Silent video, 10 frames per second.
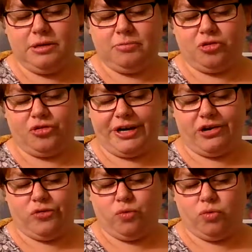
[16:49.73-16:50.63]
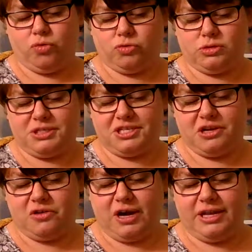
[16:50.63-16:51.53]
merino wool.
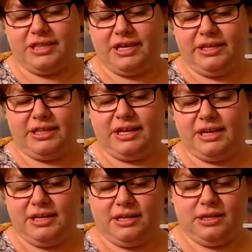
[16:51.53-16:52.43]
So I think that